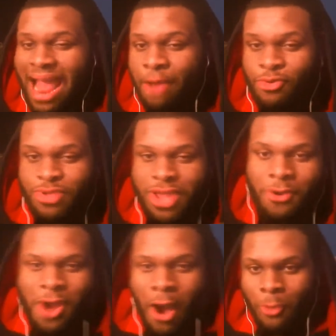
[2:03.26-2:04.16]

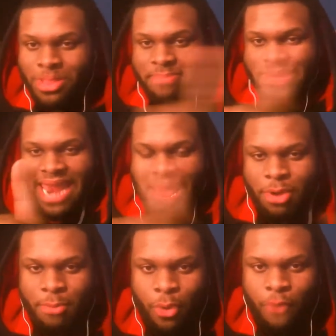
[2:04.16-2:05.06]
Naruto only being
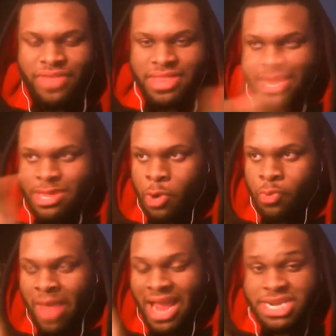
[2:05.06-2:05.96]
able to move in these
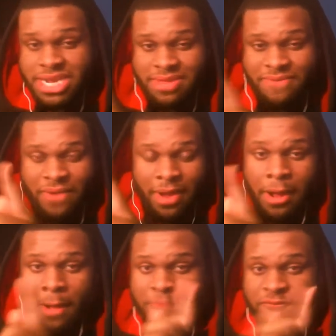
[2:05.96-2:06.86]
two directions,
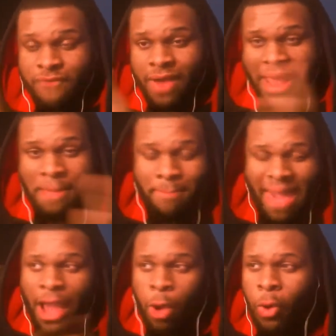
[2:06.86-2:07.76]
front and
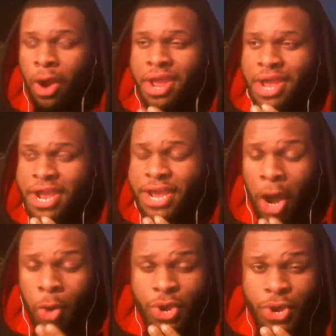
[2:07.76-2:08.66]
back, or
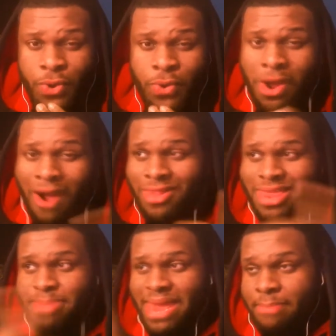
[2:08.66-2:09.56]
Goku
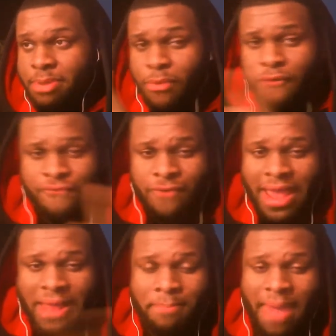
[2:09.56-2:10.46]
only being able to move
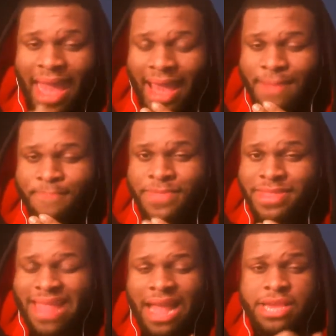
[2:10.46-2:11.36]
front and back?
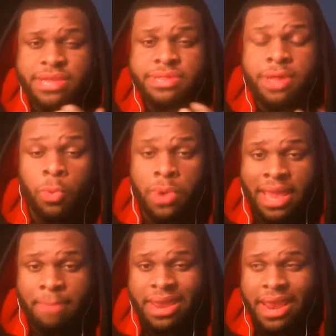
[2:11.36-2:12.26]
That is so
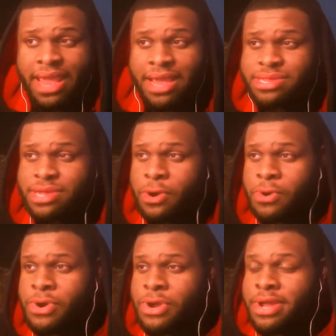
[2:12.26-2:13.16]
limiting.
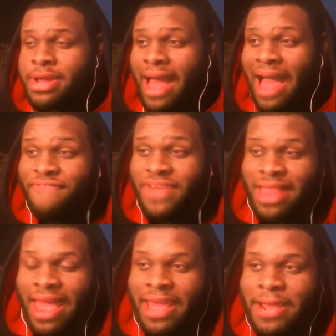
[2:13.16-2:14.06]
So I feel
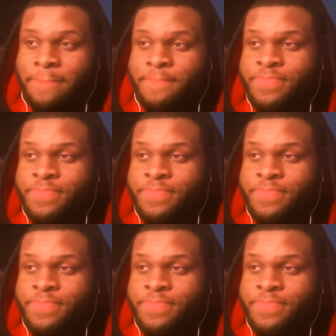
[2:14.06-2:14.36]
like